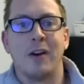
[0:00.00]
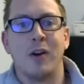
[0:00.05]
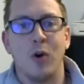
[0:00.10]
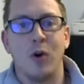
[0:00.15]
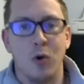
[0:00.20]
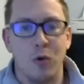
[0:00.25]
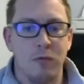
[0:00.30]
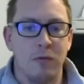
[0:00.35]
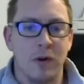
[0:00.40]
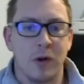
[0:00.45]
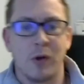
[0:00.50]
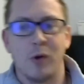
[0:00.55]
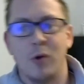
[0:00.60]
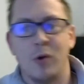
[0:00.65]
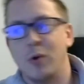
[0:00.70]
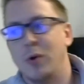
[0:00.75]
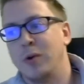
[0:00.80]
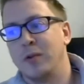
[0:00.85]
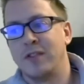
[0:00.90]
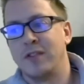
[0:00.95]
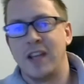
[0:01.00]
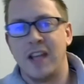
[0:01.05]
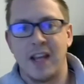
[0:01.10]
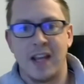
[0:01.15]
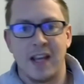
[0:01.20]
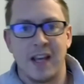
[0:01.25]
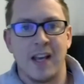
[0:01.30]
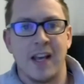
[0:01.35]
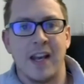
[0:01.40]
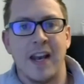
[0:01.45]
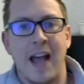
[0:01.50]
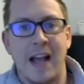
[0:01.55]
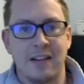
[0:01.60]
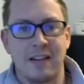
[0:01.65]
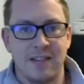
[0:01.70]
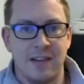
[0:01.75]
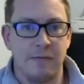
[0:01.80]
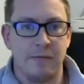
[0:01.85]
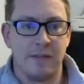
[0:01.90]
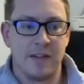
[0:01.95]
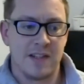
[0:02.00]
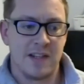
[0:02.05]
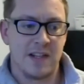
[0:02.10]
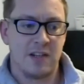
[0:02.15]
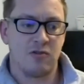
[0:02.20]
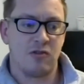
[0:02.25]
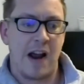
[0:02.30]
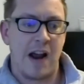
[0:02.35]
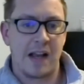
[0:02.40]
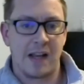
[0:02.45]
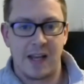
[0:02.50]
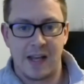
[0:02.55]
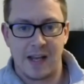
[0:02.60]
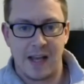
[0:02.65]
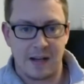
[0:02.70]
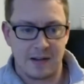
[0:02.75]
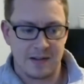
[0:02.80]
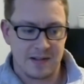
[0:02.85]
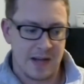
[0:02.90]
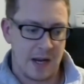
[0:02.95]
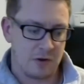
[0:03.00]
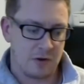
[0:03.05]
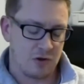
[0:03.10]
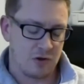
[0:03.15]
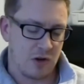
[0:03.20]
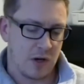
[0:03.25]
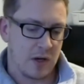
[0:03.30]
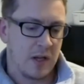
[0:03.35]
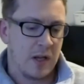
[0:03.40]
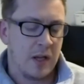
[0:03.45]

call recording and activity tracking, etc.